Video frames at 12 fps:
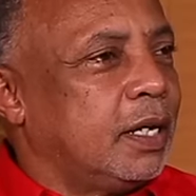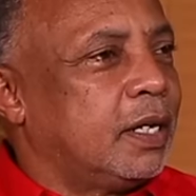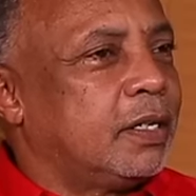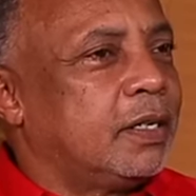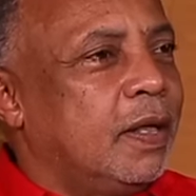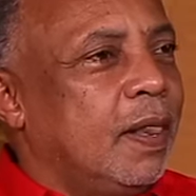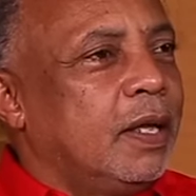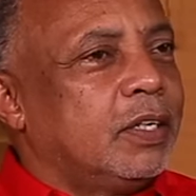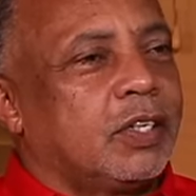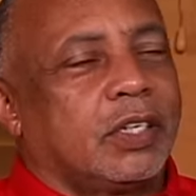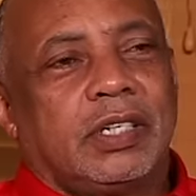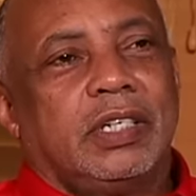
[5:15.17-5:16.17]
You know.
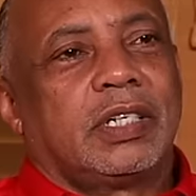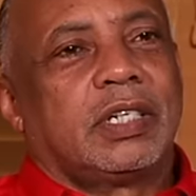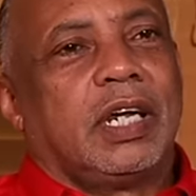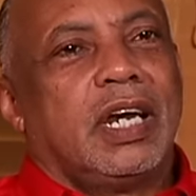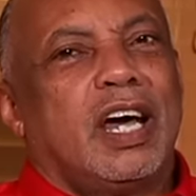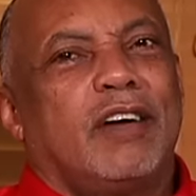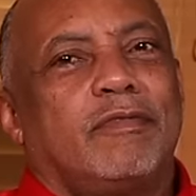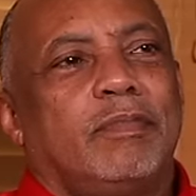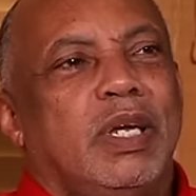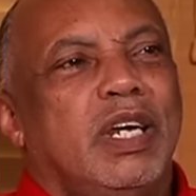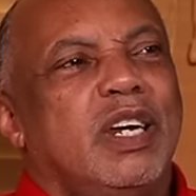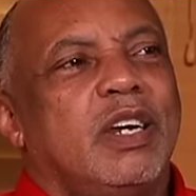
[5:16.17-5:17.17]
So since then, I've
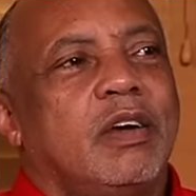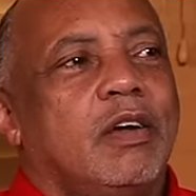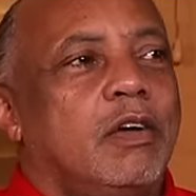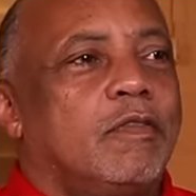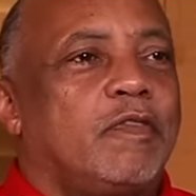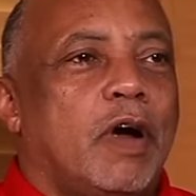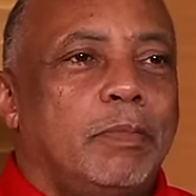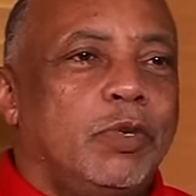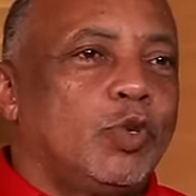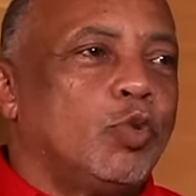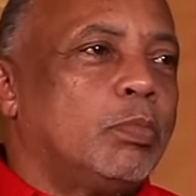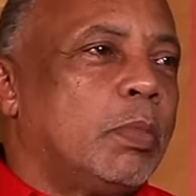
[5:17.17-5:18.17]
been from
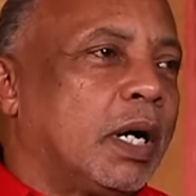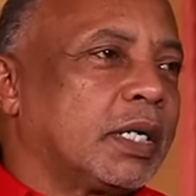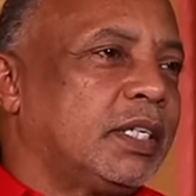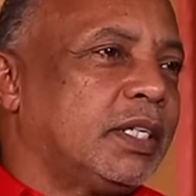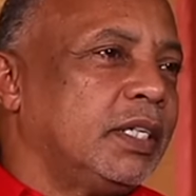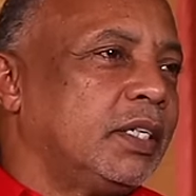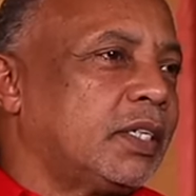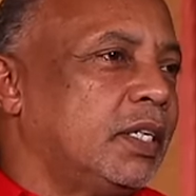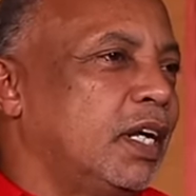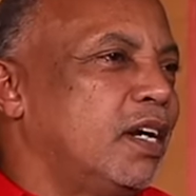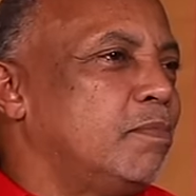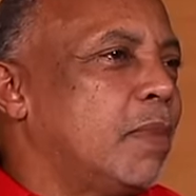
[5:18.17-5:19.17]
jukeboxes,
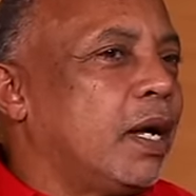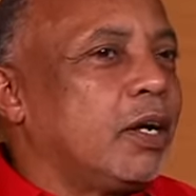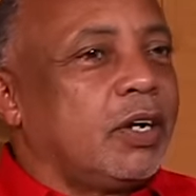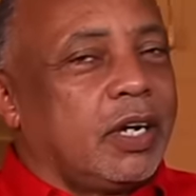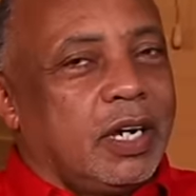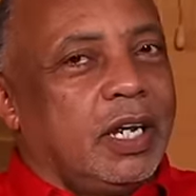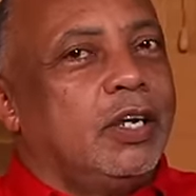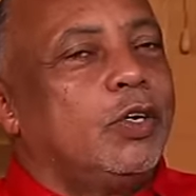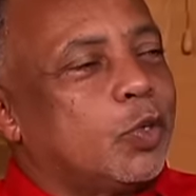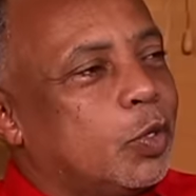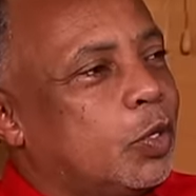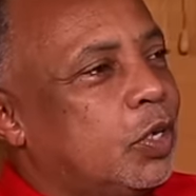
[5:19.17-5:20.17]
then migrated
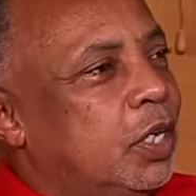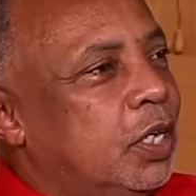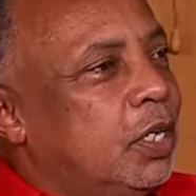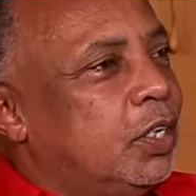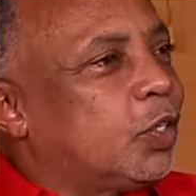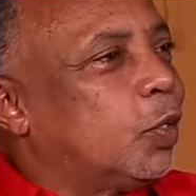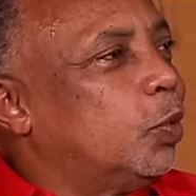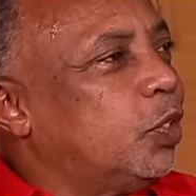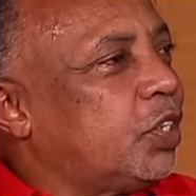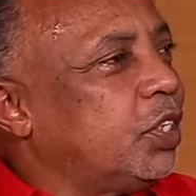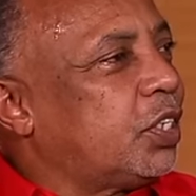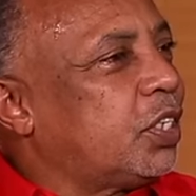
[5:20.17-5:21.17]
into sound
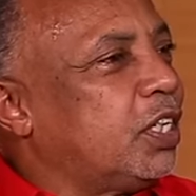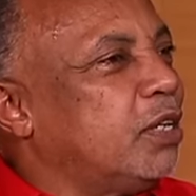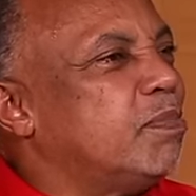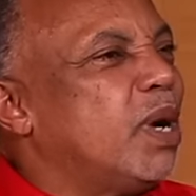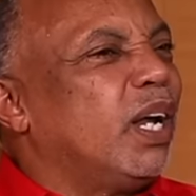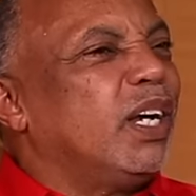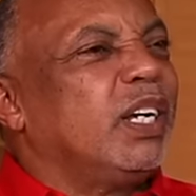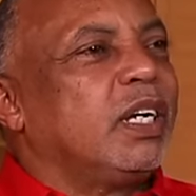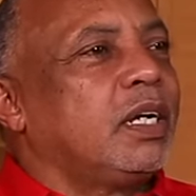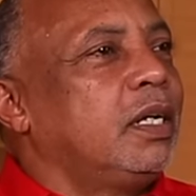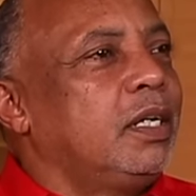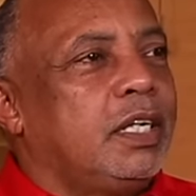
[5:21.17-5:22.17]
system and
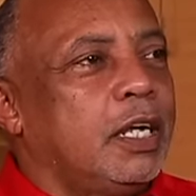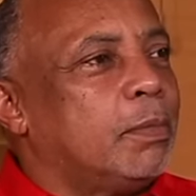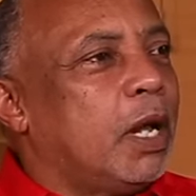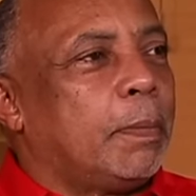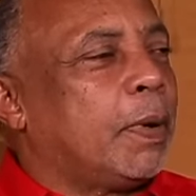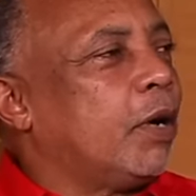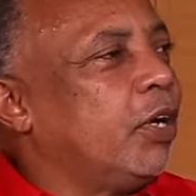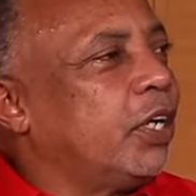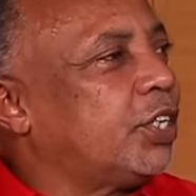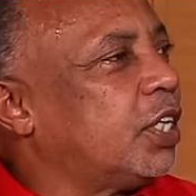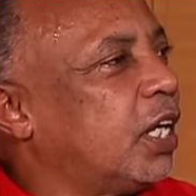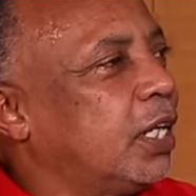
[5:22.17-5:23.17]
cable
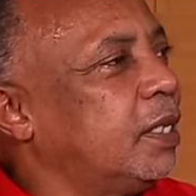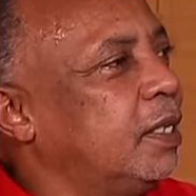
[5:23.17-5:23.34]
operation.